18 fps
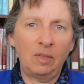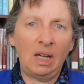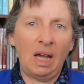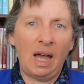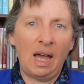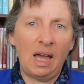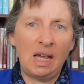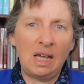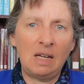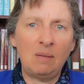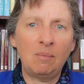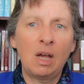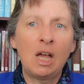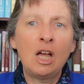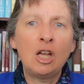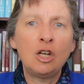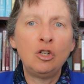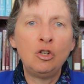the aim
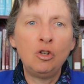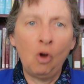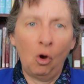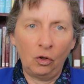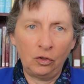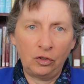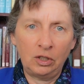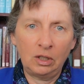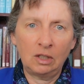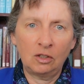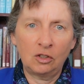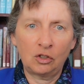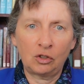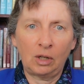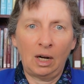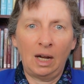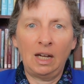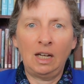not to
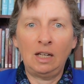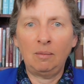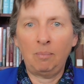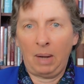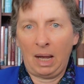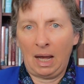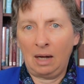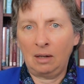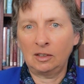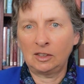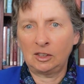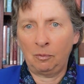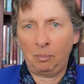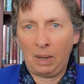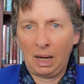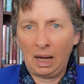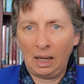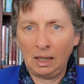constrain powers
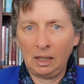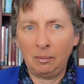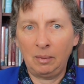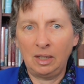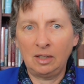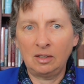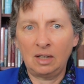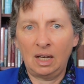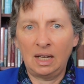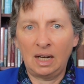of Parliament